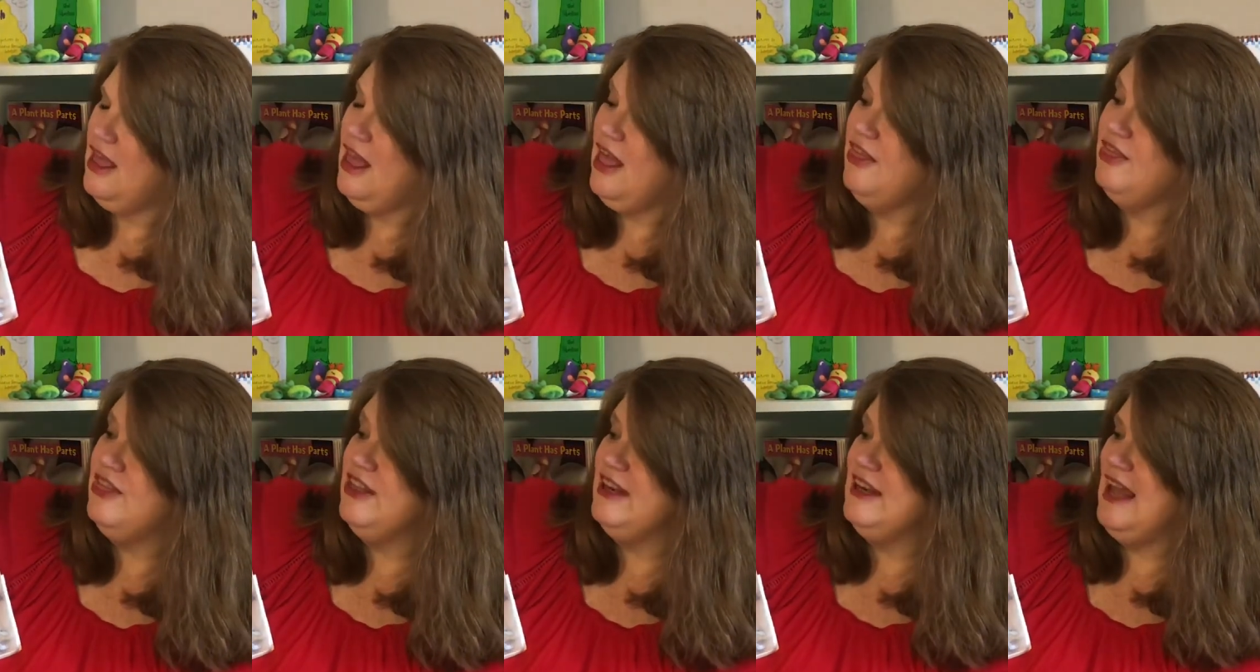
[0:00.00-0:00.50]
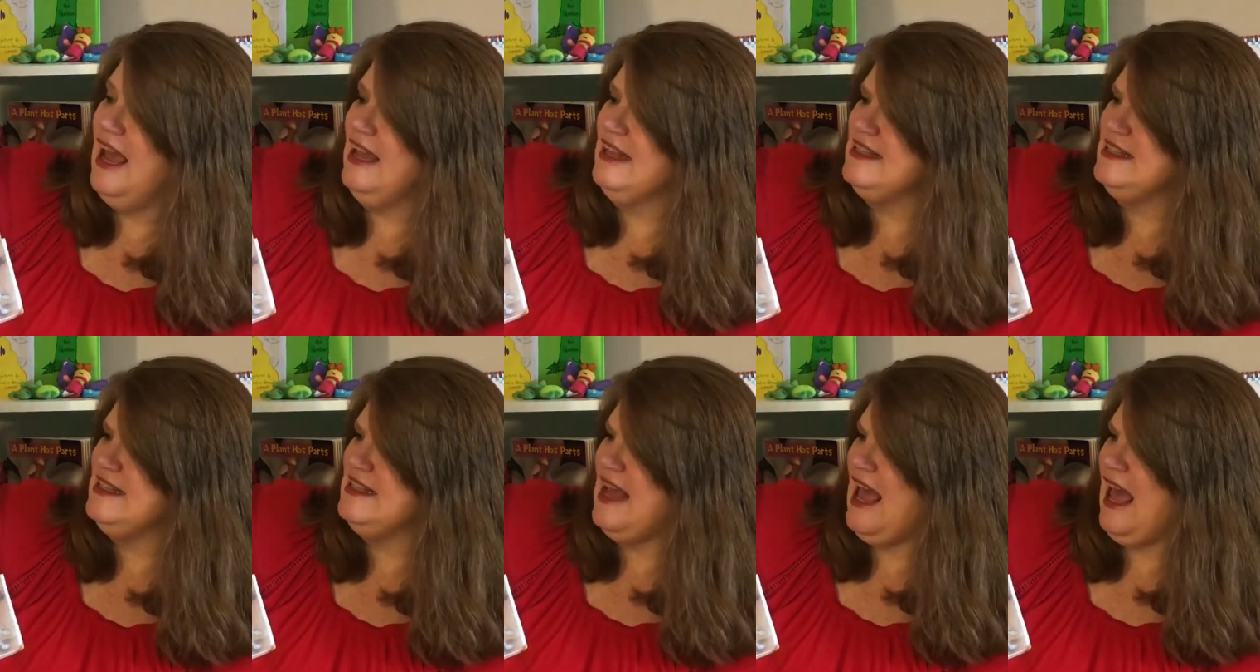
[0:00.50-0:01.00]
The
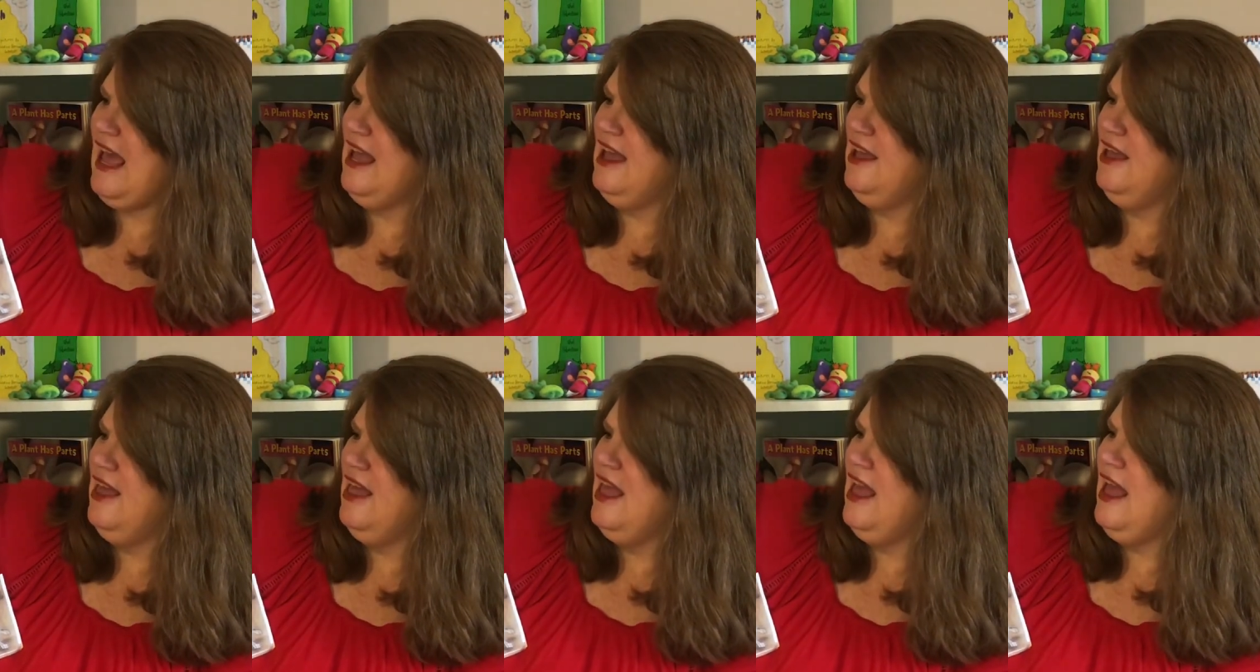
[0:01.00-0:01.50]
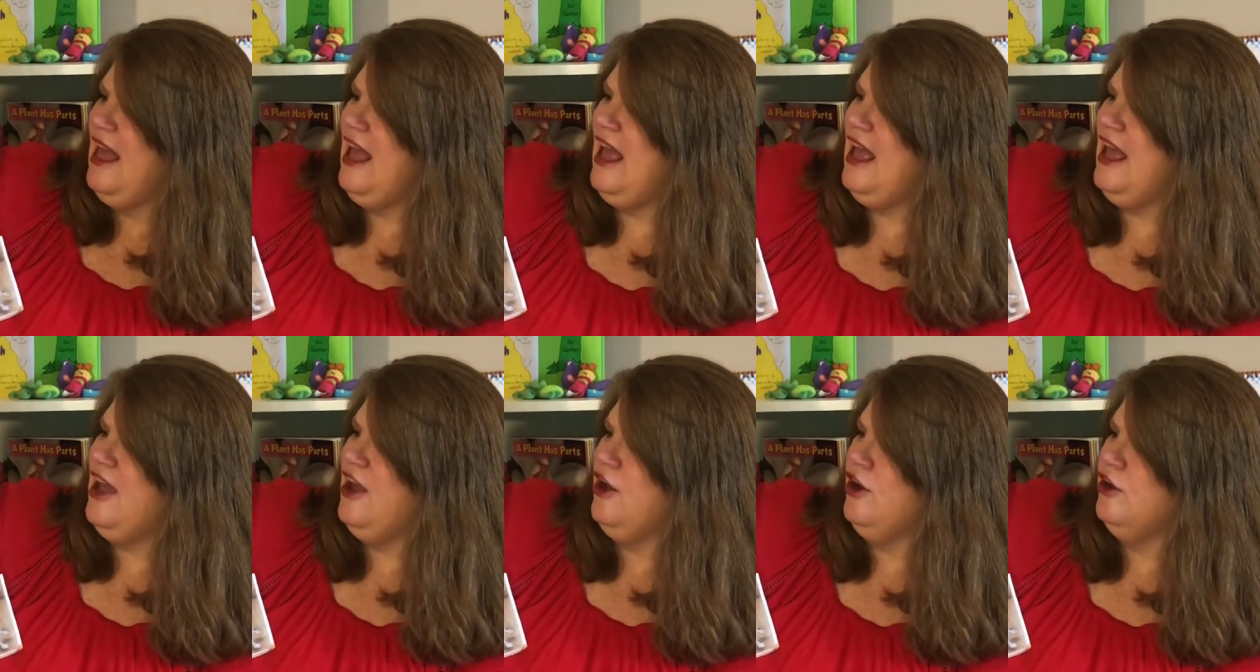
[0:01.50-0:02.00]
next day,
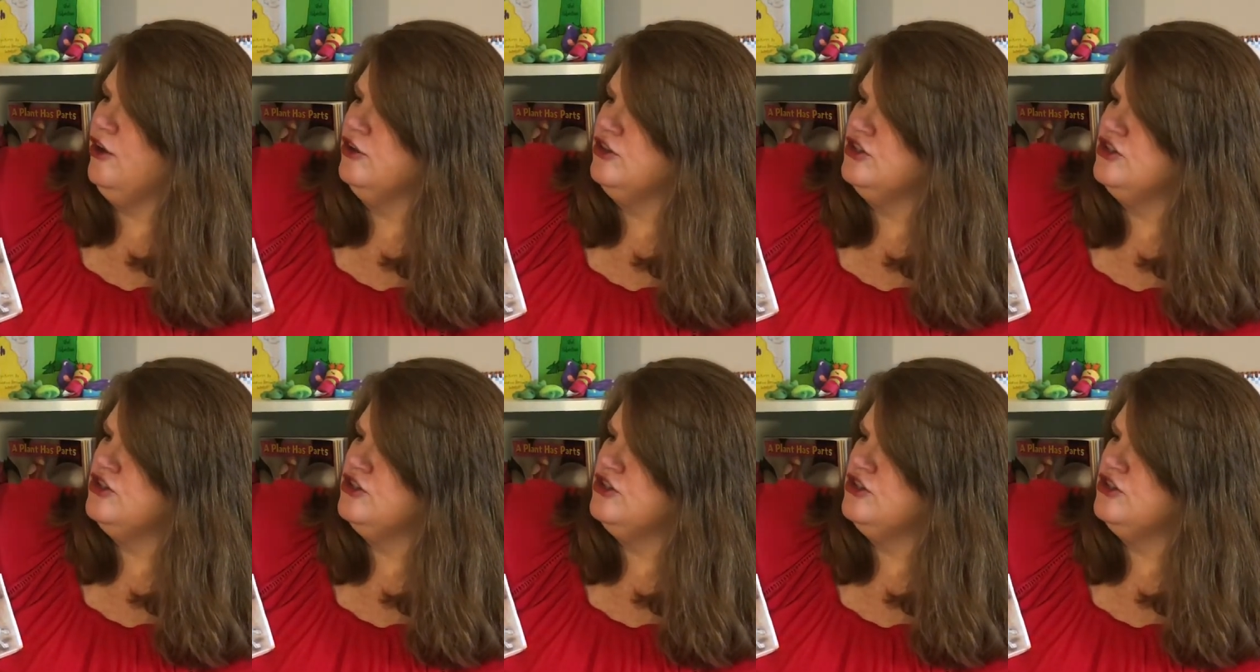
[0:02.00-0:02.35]
Hare